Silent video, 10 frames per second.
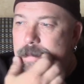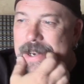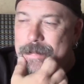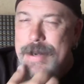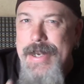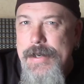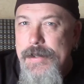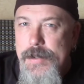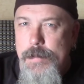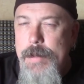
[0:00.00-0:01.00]

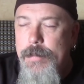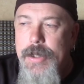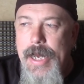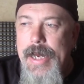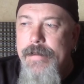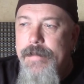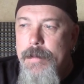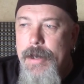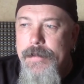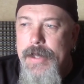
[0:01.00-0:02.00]
opinions people have
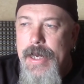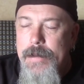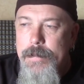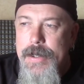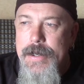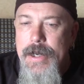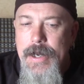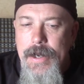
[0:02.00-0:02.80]
about that, but